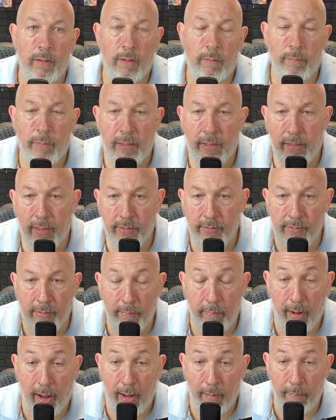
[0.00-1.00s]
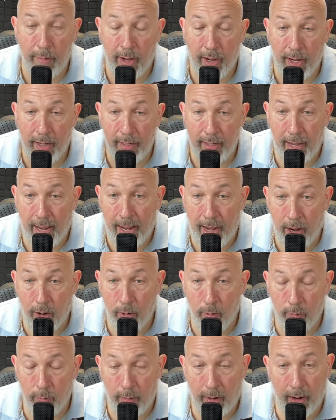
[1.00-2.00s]
Because in my mind
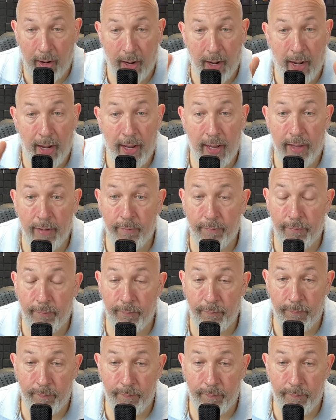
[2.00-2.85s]
now, I have